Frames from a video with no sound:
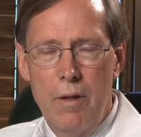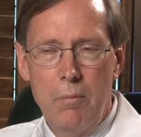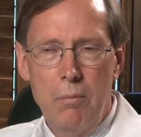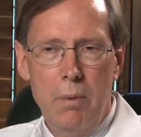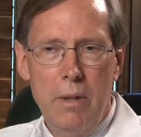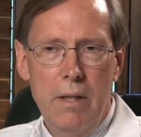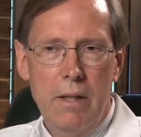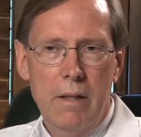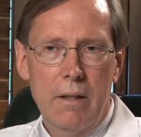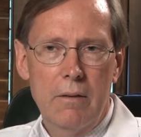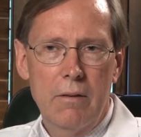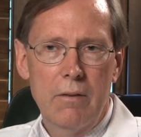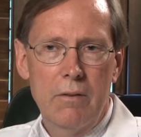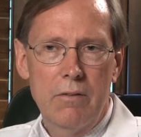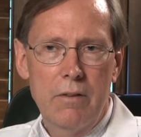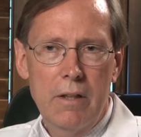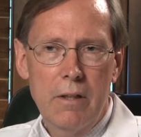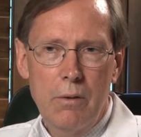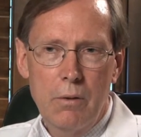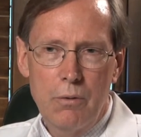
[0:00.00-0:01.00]
it being a
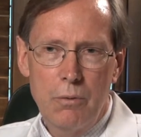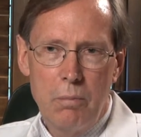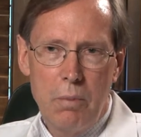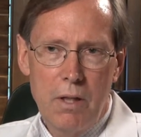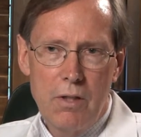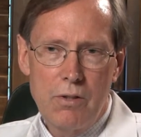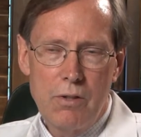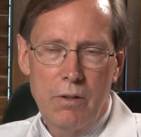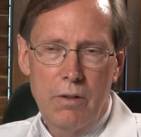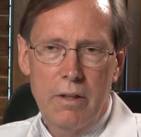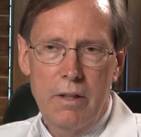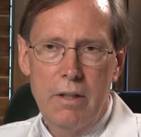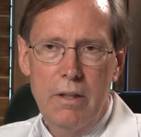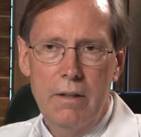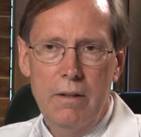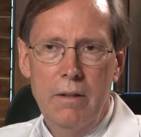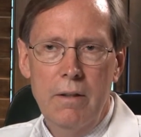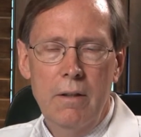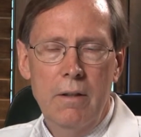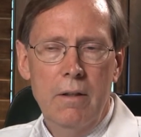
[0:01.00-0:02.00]
single
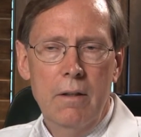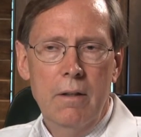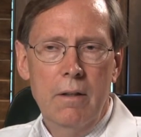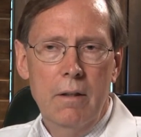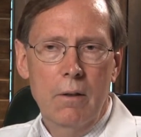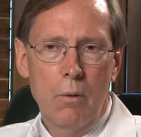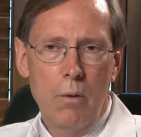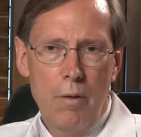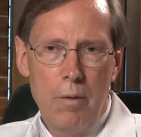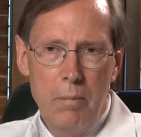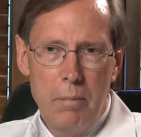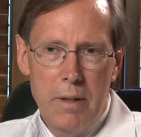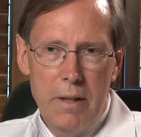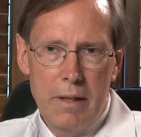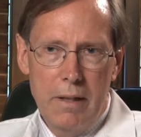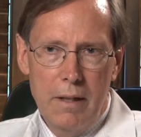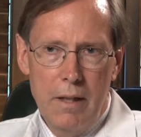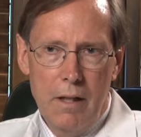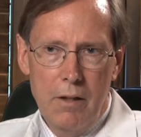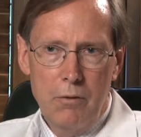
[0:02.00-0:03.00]
specialty
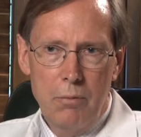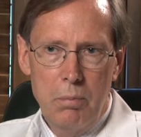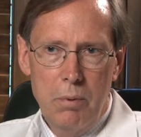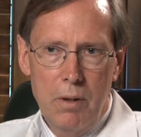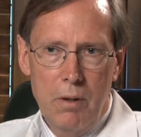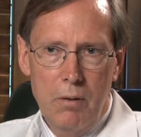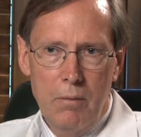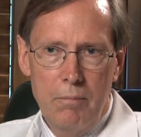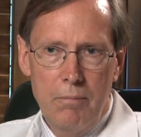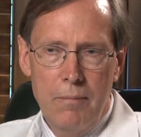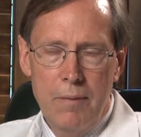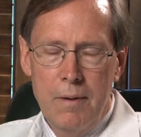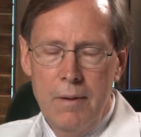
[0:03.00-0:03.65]
orthopedic hospital.